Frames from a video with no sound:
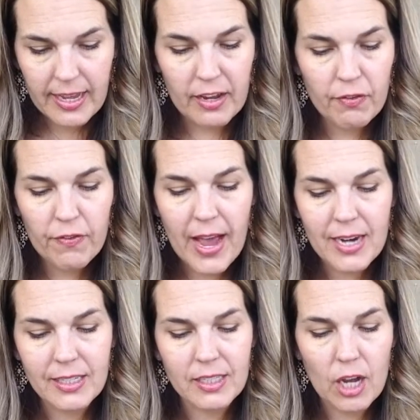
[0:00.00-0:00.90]
In
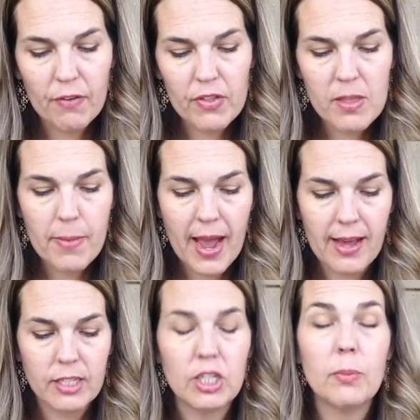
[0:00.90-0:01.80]
fact, it's often the
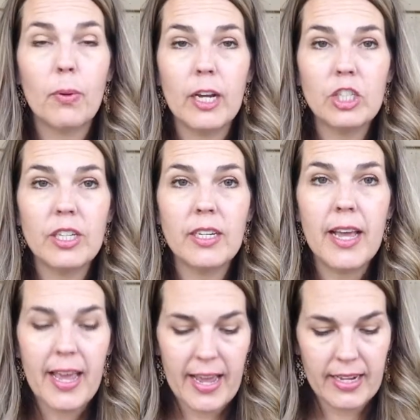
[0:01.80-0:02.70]
path to depression,
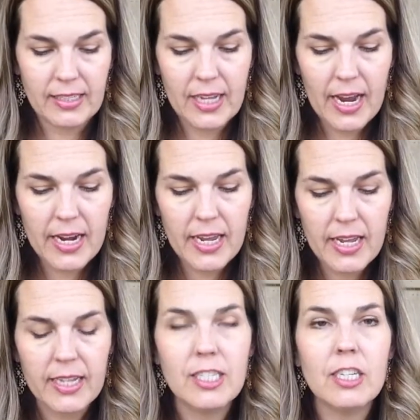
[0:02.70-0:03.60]

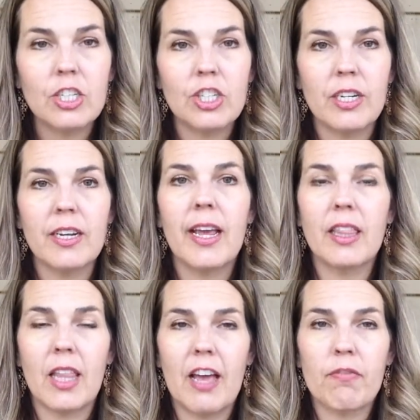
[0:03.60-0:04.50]
anxiety, addiction,
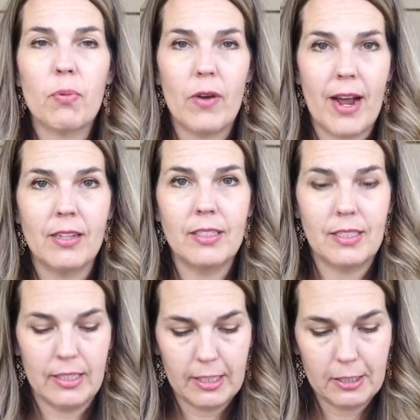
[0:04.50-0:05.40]
and life
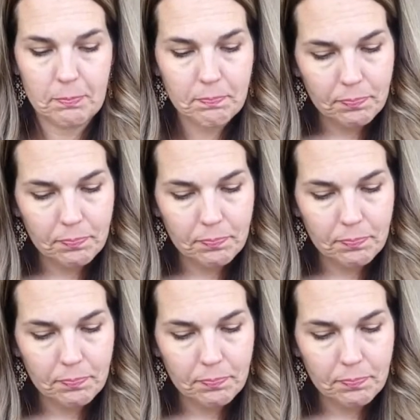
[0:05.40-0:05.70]
paralysis.